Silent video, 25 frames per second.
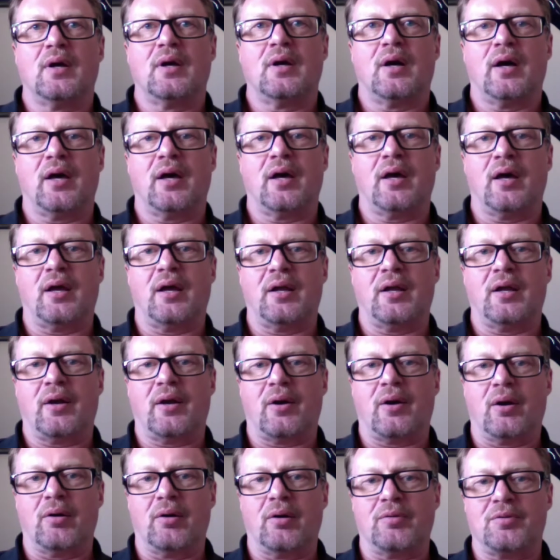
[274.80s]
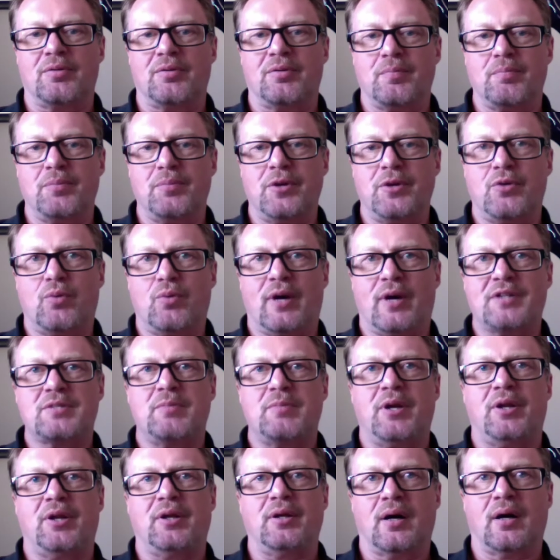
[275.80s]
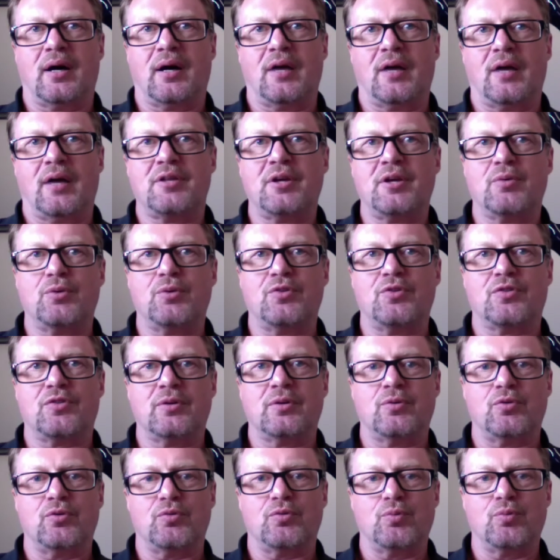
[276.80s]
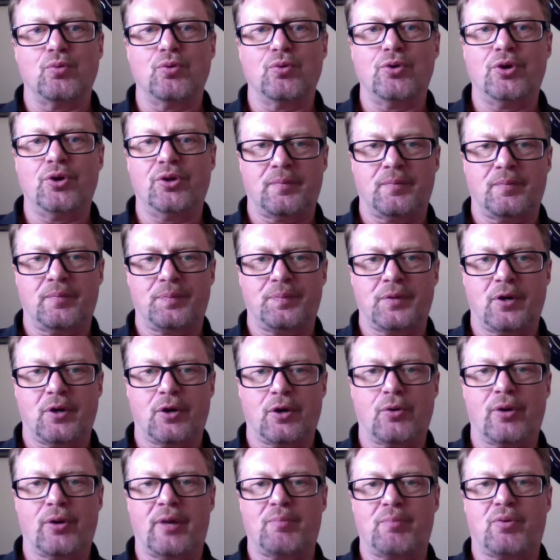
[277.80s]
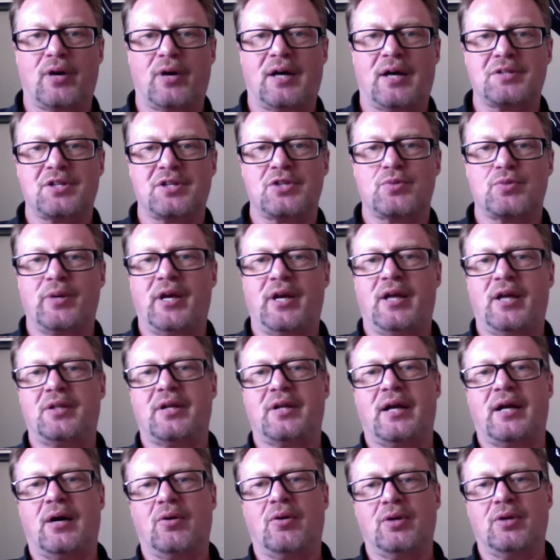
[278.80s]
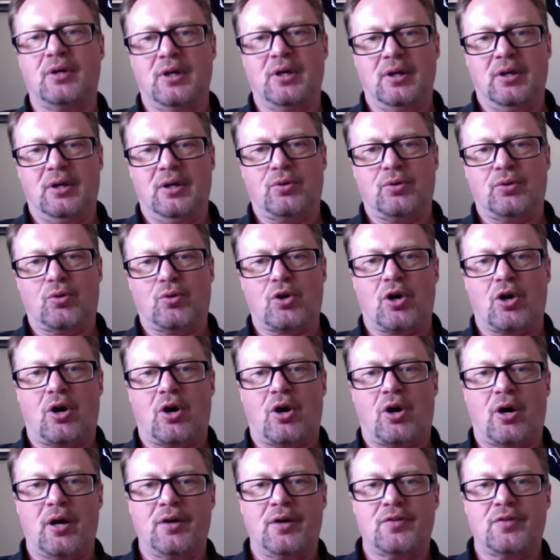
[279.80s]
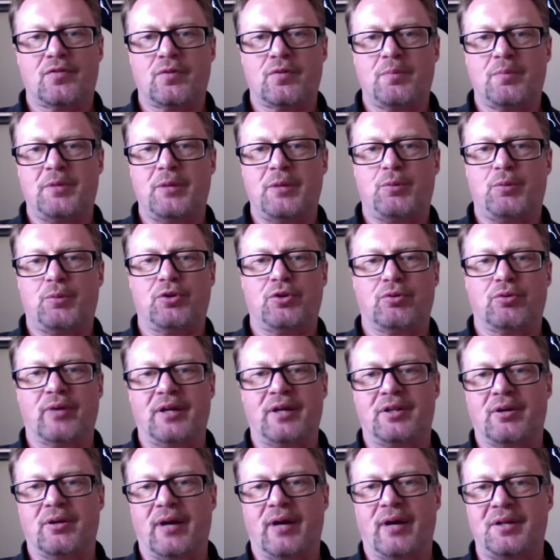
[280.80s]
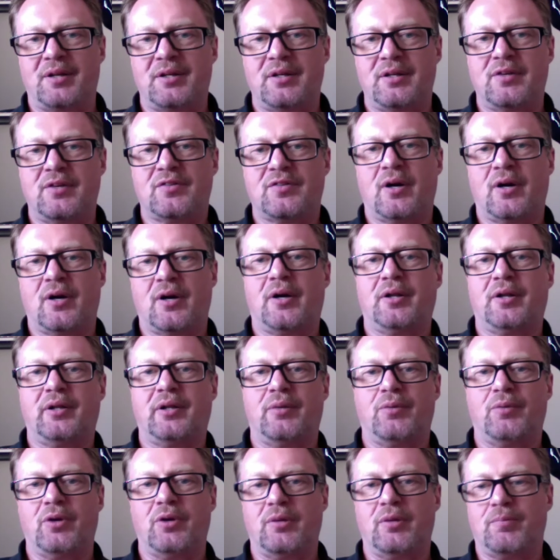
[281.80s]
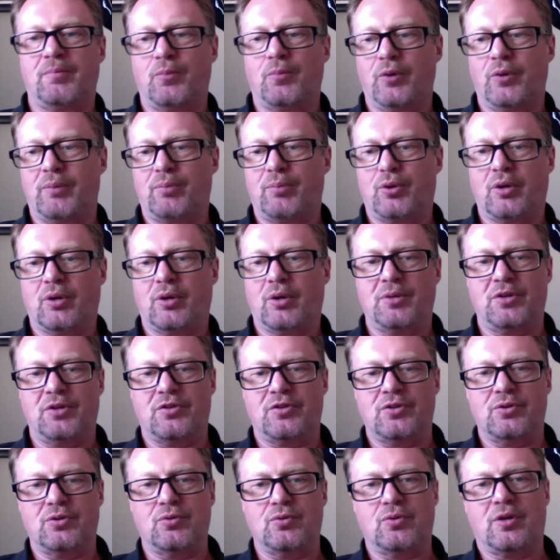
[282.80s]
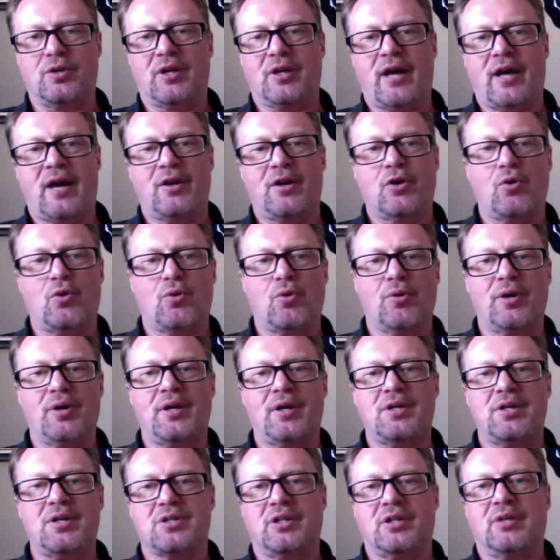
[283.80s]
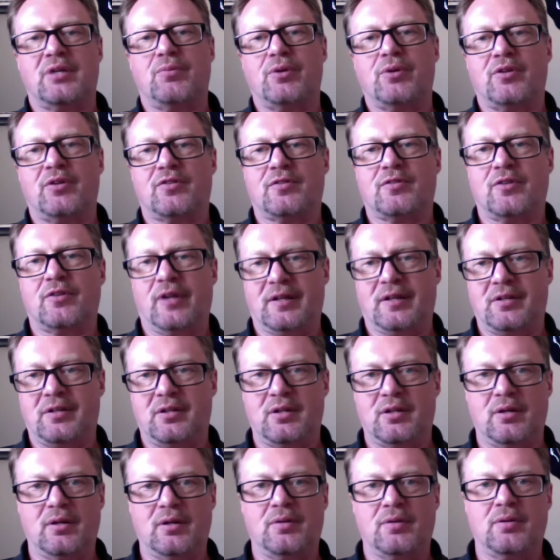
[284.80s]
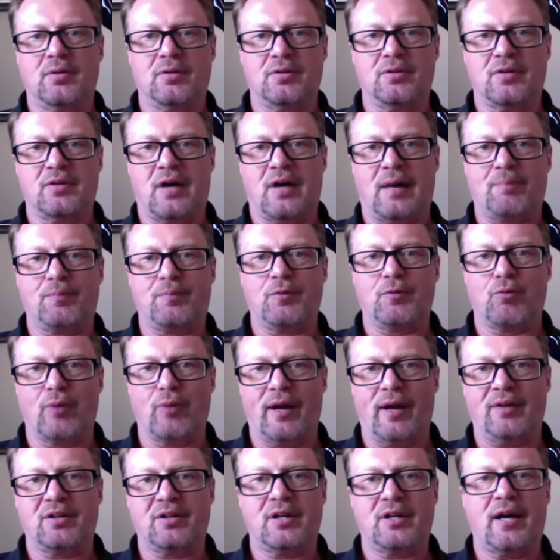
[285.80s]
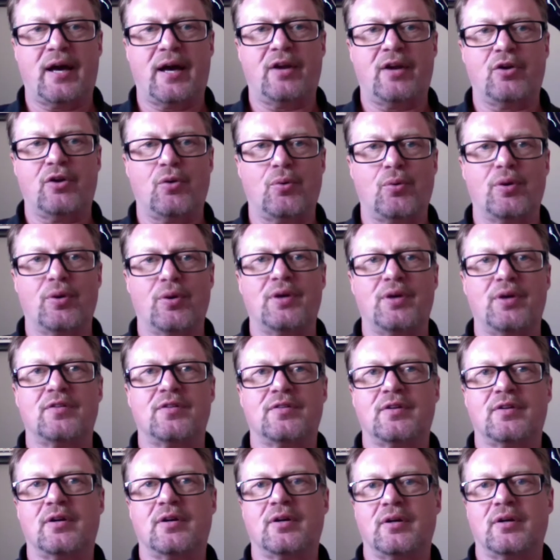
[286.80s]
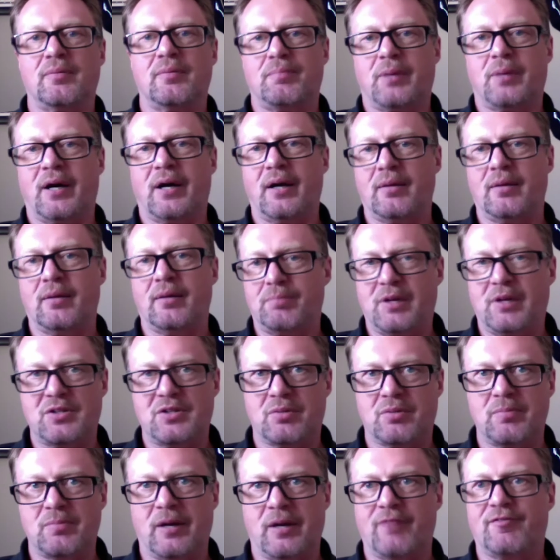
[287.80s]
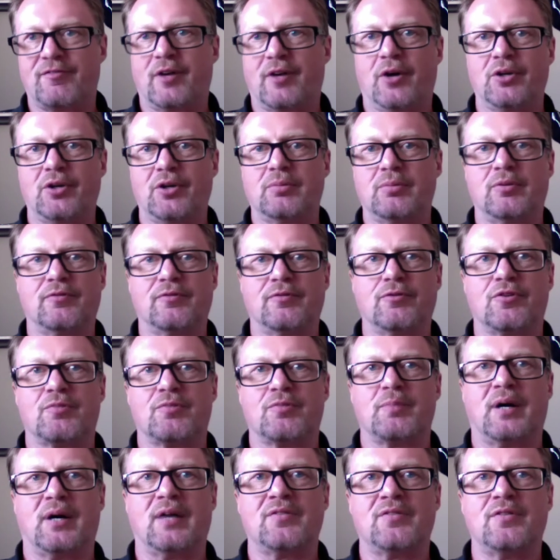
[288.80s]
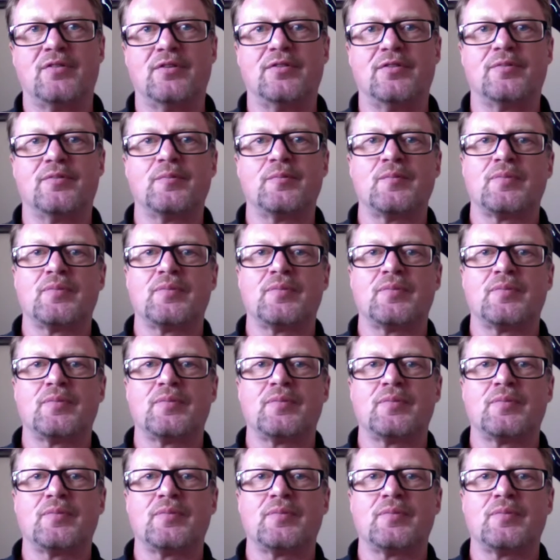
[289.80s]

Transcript: And at our Midwest meeting, I think it was really a great process. We handed out little cards for people to write their ideas on, and then we put them into categories, and then we selected the top ranked categories by volume of responses.